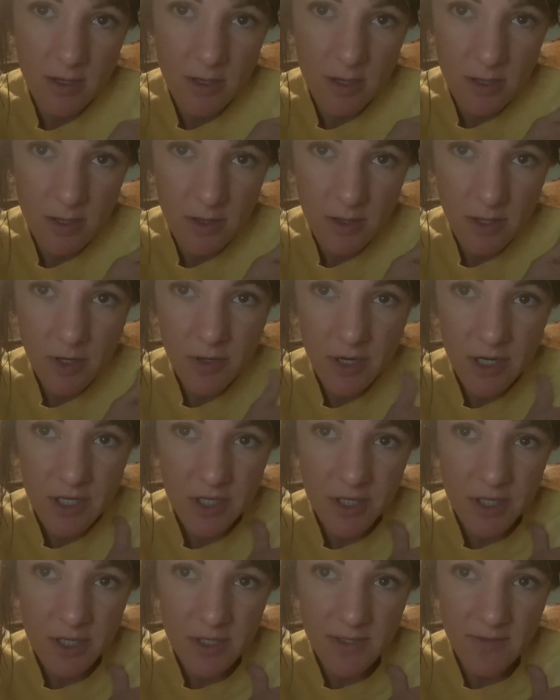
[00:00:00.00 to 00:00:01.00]
The
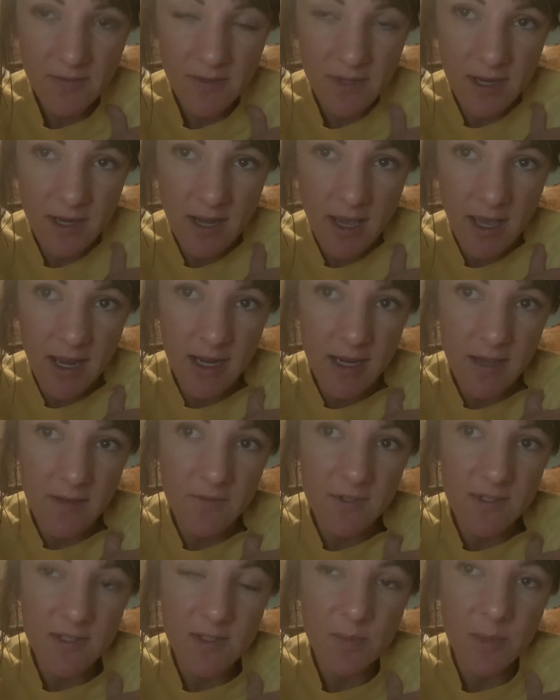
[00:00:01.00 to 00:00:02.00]
creatures of the night have
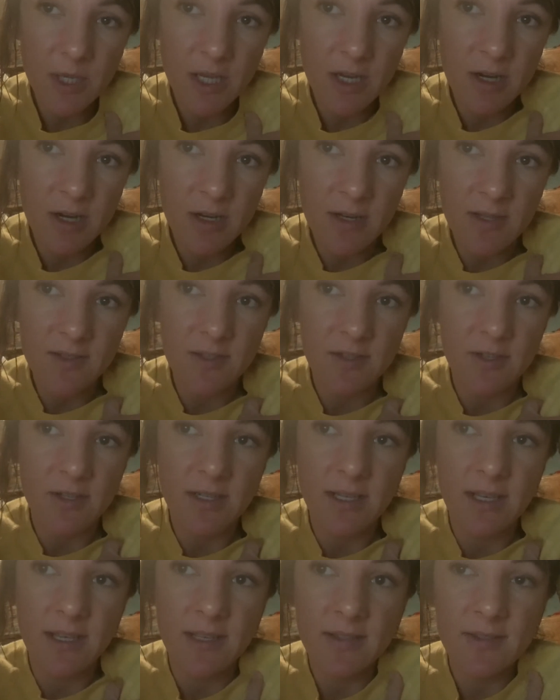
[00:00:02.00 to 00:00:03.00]
disappeared into their
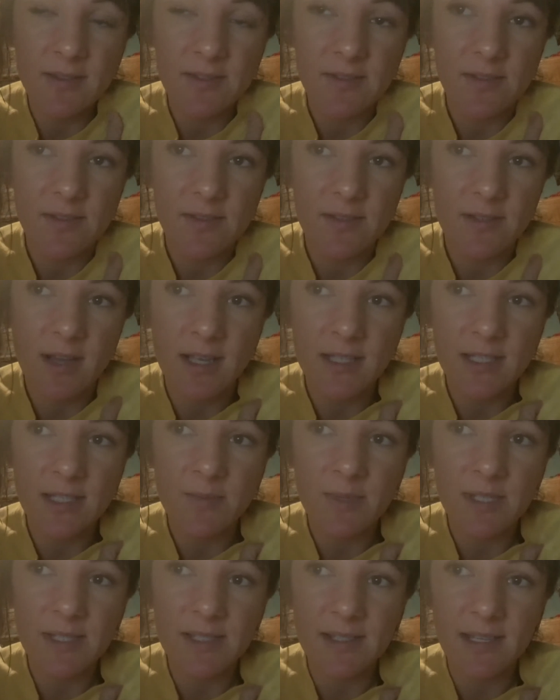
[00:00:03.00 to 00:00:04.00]
dens, not to
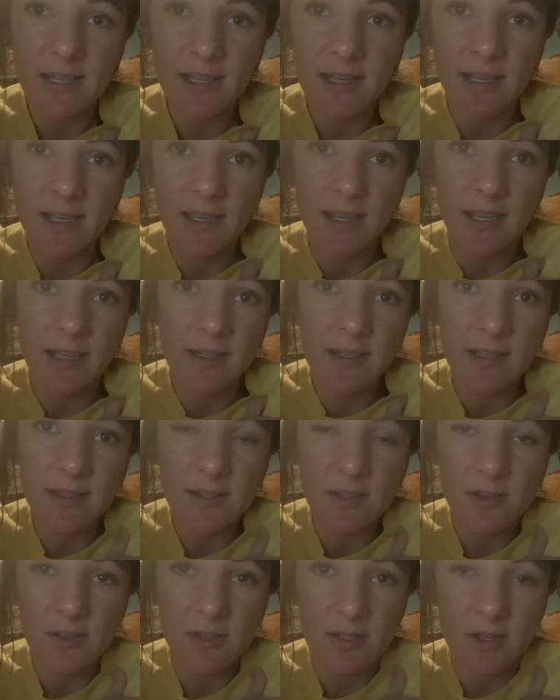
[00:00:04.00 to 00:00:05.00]
be seen again
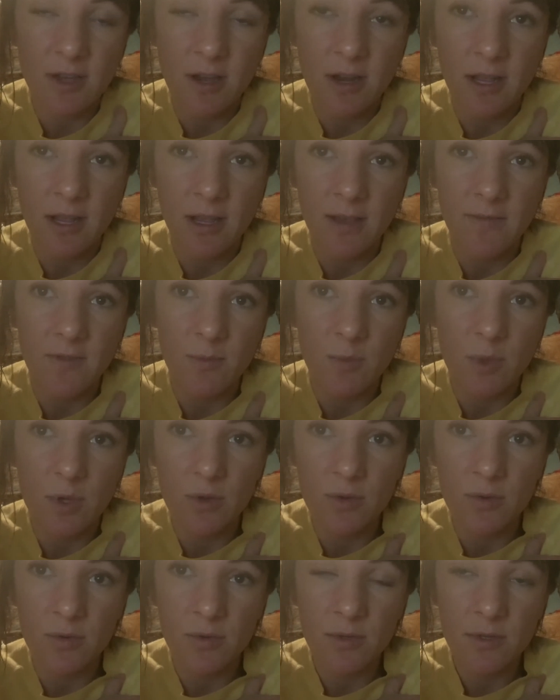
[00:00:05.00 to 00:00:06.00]
until the dawning of the
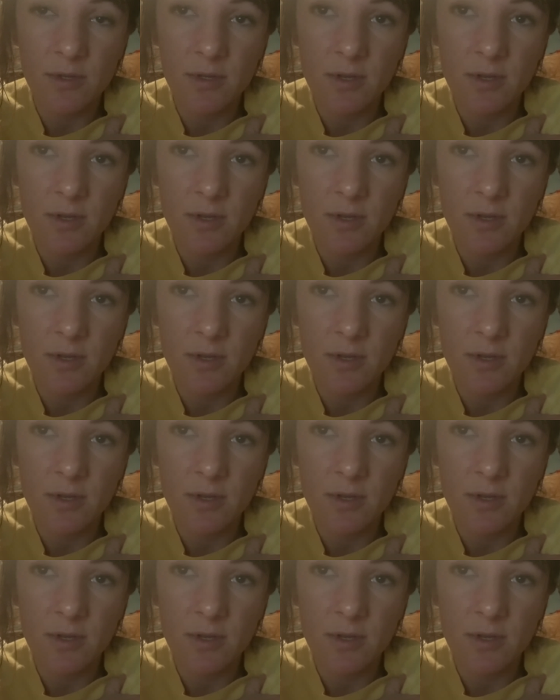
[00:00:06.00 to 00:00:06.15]
moon.